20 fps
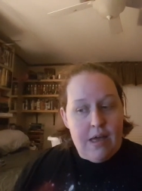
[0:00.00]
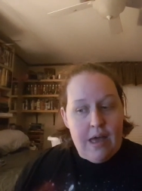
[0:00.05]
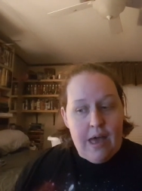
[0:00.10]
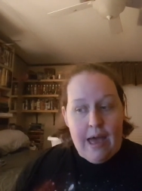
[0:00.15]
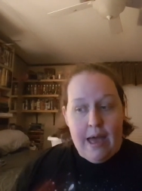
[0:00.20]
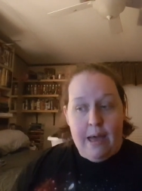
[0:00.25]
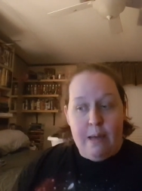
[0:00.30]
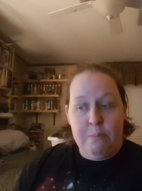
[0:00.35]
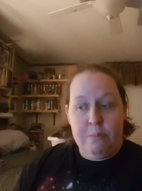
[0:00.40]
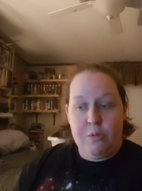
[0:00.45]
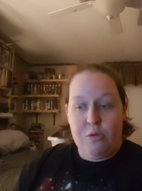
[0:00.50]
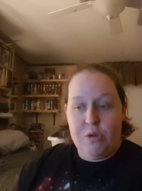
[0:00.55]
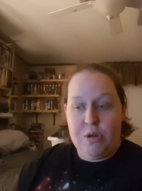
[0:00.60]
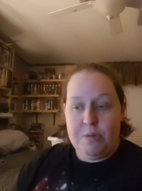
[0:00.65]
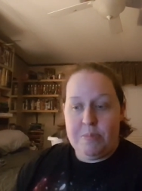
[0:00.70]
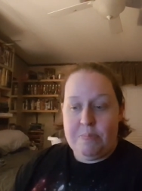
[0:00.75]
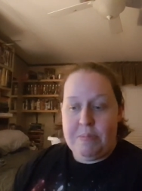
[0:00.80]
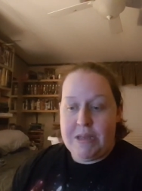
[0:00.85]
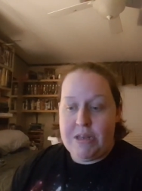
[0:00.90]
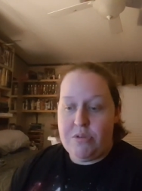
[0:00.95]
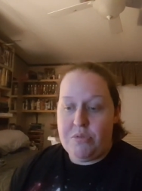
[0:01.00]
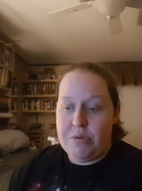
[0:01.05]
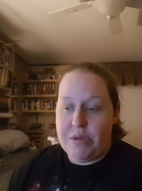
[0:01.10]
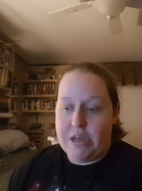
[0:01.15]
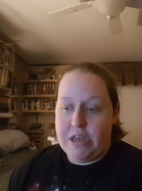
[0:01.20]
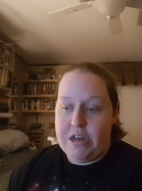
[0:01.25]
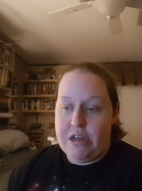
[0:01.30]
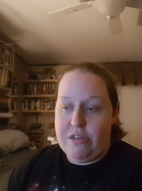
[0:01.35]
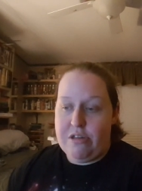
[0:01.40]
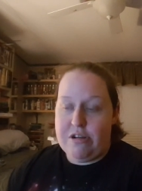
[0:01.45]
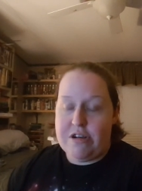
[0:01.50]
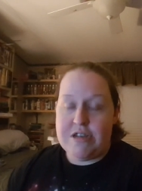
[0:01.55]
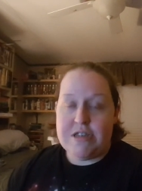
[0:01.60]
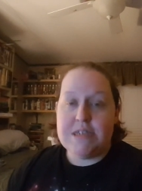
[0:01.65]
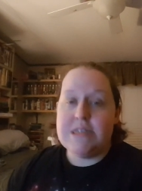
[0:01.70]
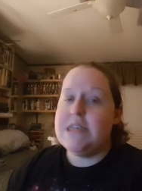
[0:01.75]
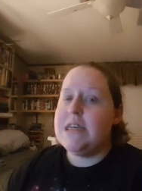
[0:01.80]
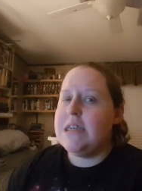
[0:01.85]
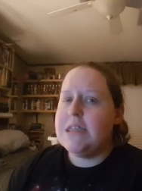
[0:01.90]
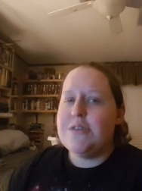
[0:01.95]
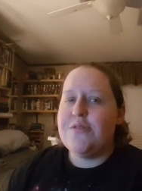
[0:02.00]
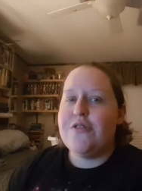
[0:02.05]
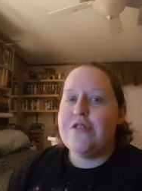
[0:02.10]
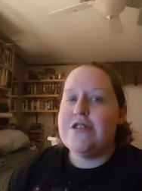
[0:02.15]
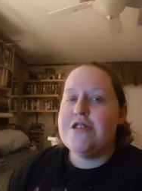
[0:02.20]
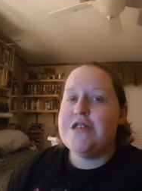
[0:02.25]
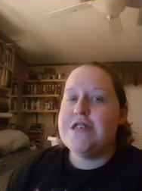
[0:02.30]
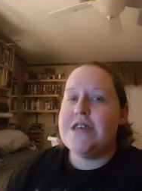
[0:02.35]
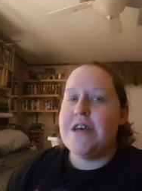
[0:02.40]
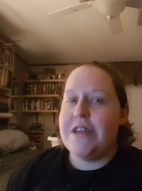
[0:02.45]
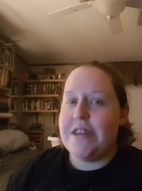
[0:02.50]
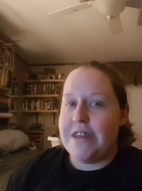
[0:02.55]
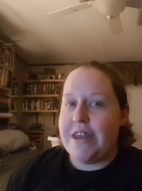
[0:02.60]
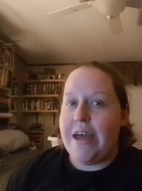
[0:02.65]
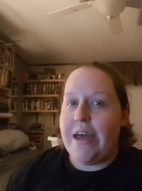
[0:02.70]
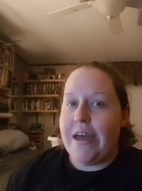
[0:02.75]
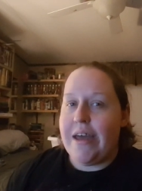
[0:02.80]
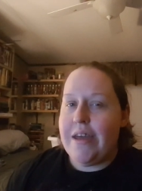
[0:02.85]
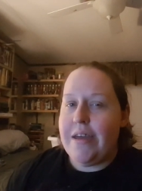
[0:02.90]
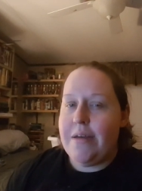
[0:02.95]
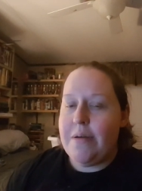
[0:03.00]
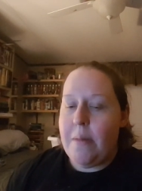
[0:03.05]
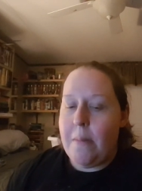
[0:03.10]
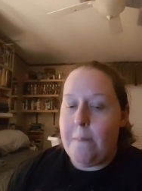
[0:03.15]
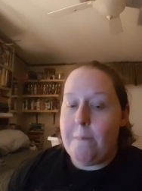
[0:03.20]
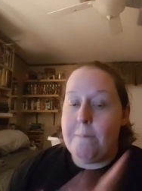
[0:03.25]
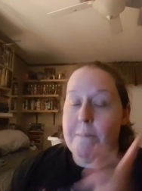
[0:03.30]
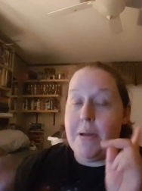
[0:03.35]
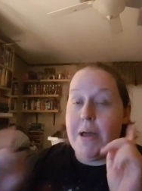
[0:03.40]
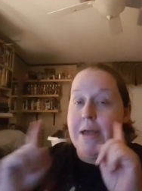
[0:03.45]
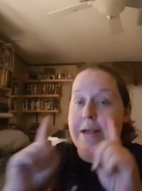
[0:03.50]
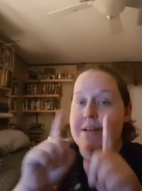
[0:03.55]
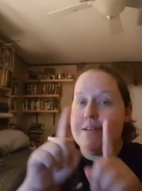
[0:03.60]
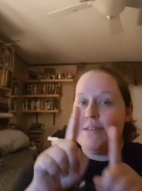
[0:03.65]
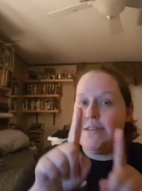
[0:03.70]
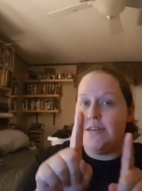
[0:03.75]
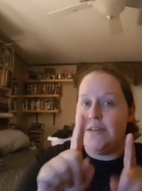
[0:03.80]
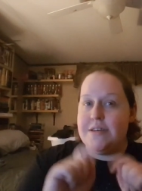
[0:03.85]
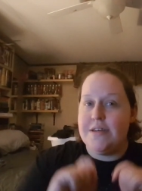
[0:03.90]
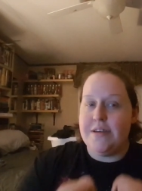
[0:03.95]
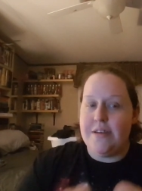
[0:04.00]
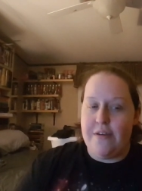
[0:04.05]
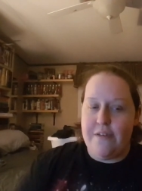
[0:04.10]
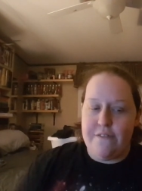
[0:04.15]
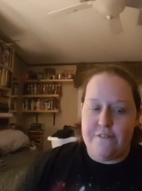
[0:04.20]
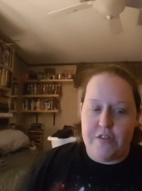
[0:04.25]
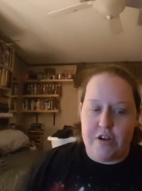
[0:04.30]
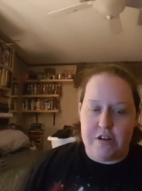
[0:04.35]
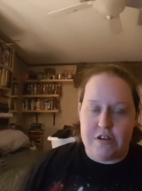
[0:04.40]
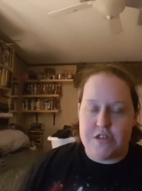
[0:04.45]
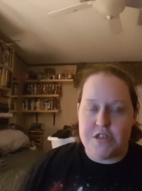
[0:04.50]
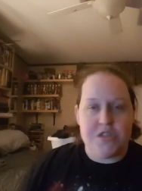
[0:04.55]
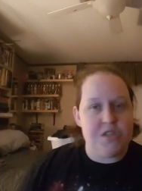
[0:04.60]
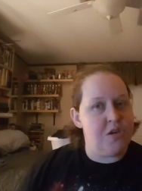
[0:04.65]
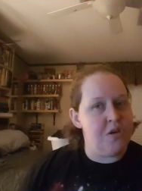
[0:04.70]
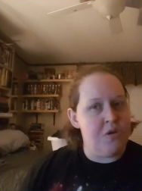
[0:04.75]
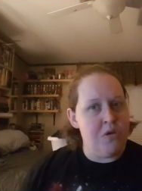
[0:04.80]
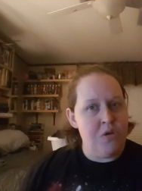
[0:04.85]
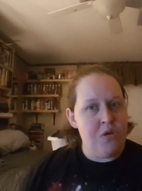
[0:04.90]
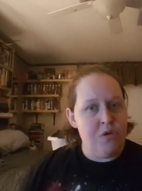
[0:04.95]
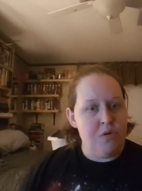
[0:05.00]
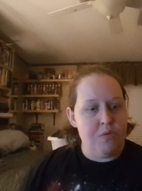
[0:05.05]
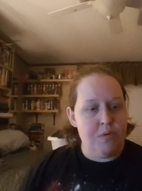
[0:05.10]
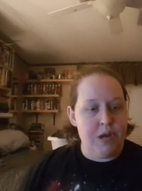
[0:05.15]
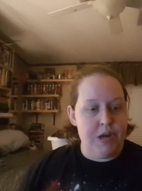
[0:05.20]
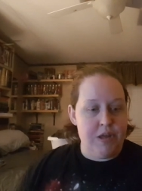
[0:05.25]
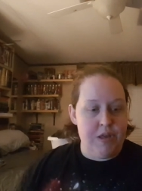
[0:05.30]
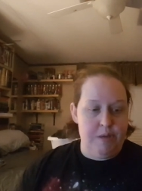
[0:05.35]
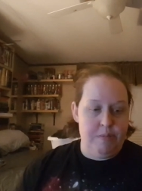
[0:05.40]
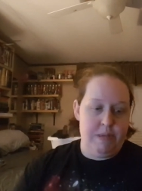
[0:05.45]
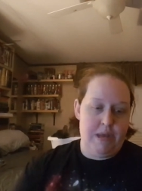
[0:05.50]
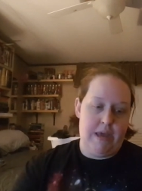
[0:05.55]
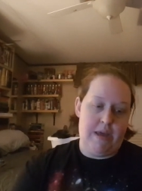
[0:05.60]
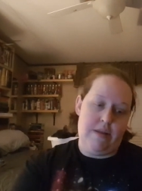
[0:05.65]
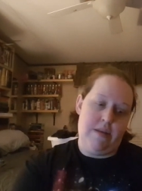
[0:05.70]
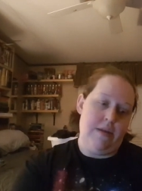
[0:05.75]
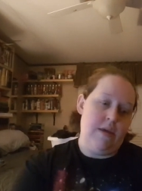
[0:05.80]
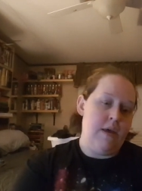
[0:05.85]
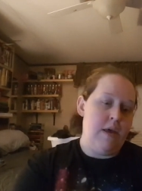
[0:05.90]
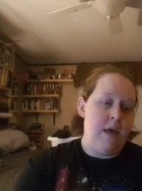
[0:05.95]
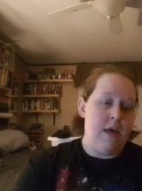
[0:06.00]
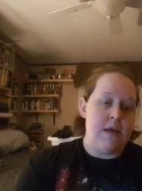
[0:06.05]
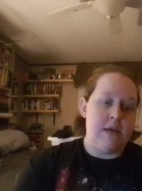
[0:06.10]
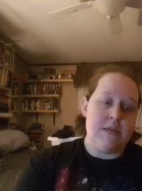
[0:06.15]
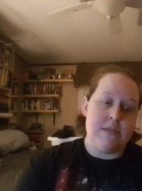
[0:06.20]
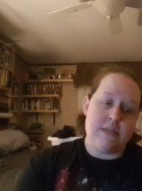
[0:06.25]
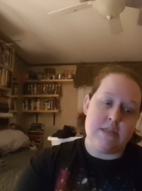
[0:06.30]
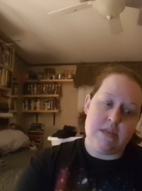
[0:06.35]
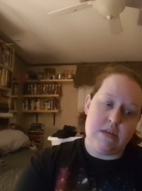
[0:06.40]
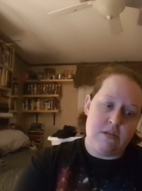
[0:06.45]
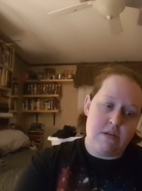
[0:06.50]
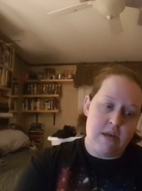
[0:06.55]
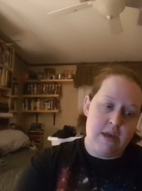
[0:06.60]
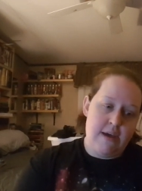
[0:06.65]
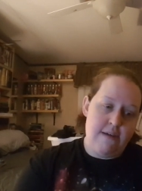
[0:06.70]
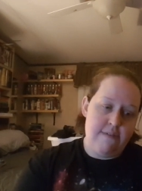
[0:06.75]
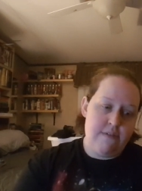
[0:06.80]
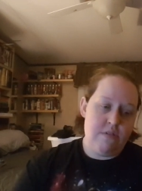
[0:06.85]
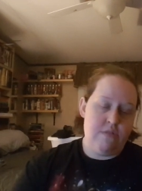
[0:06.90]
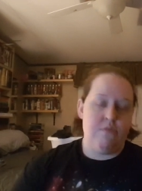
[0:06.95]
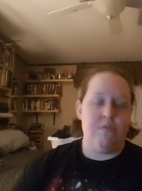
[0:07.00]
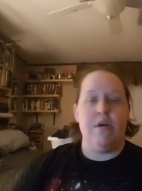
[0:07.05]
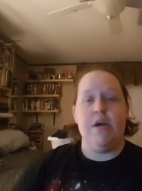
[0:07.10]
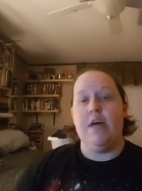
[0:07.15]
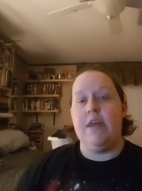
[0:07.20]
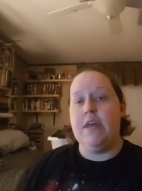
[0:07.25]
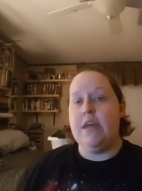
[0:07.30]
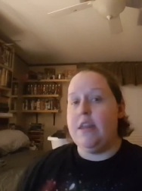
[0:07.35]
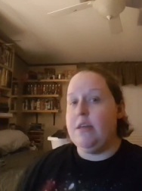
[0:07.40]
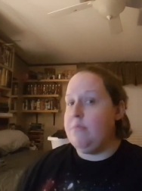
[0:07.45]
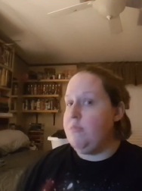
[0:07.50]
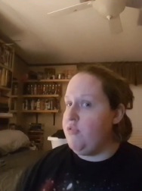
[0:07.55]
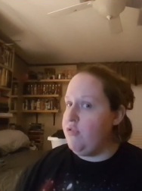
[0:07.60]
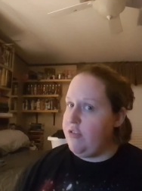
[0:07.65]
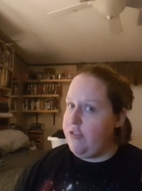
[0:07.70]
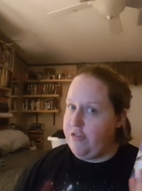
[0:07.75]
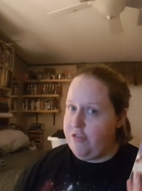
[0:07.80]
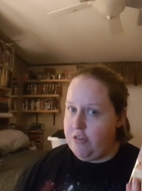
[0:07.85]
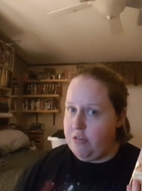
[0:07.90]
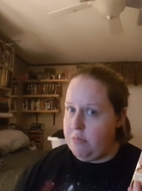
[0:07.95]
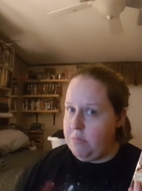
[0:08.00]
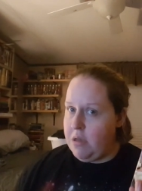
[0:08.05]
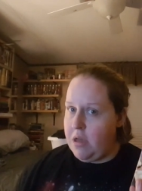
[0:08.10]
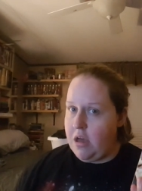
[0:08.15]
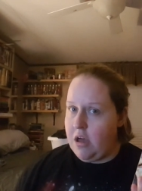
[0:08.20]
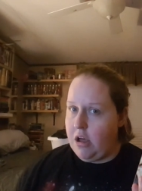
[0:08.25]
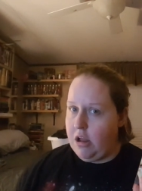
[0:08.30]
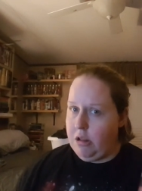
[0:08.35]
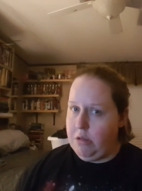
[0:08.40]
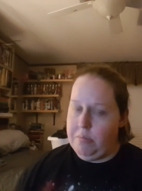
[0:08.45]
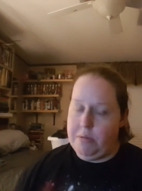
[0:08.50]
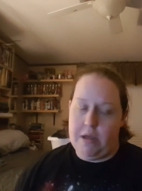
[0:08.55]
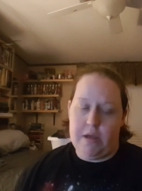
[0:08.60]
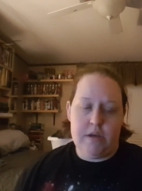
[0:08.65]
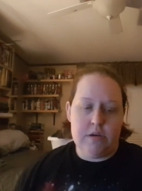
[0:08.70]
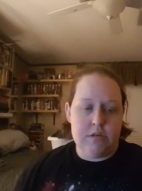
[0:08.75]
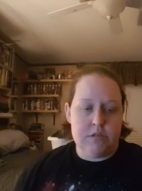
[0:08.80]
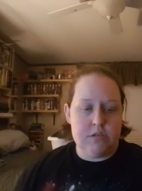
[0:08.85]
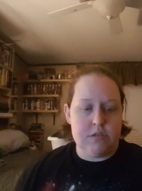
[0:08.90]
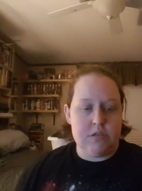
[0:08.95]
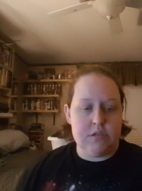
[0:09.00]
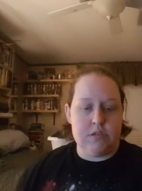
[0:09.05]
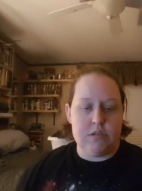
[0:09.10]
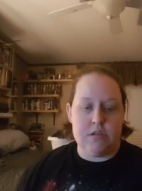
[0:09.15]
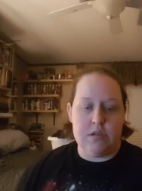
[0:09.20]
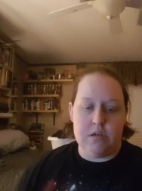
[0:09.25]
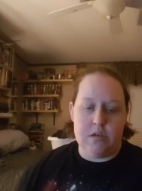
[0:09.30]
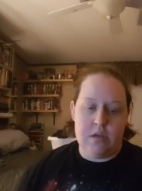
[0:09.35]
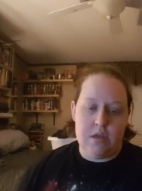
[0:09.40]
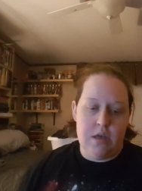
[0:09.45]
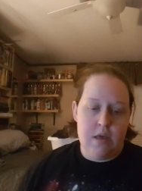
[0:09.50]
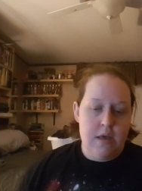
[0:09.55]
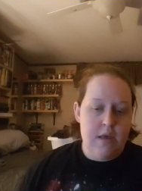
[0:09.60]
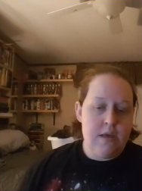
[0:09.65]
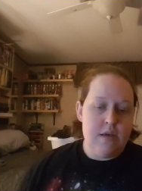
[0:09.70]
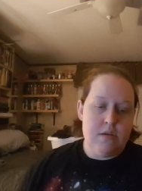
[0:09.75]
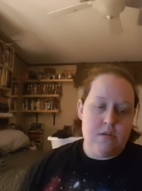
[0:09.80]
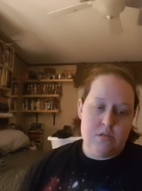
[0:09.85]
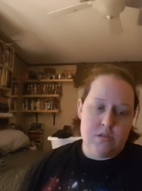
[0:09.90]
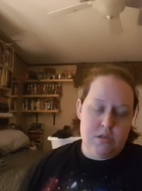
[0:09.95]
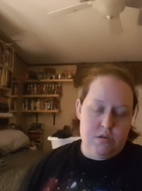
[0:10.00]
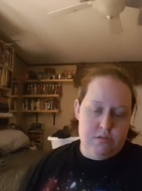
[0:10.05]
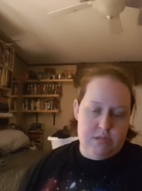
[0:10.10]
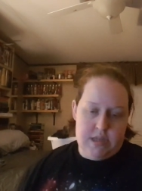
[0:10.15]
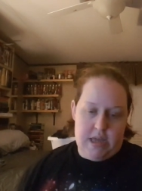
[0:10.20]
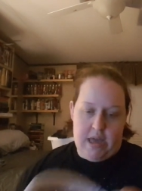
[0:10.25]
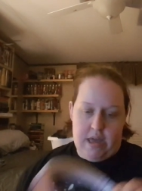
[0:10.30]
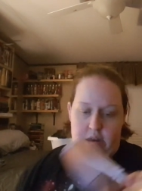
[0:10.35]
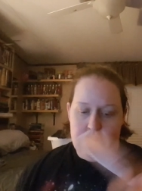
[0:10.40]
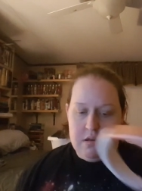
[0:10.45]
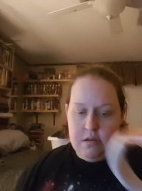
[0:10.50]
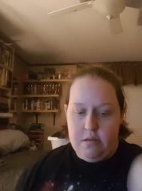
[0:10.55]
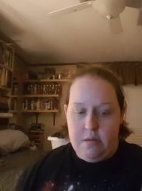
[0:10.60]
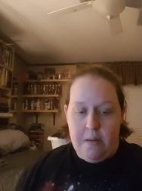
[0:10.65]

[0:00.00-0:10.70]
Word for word: I'm going to be doing another 6 for Sunday, but first, reading update. Still haven't read any more from Hollowpox. So sad.